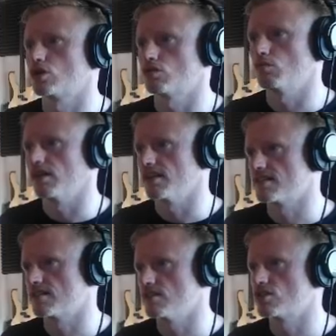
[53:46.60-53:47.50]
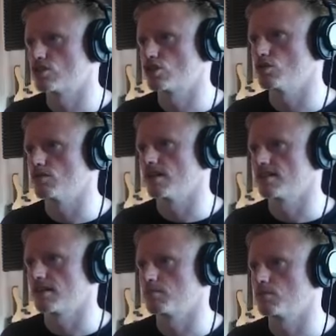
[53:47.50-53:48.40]
things
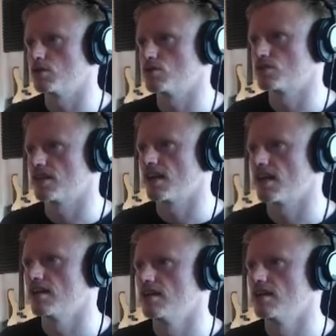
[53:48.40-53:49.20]
that I'm using here.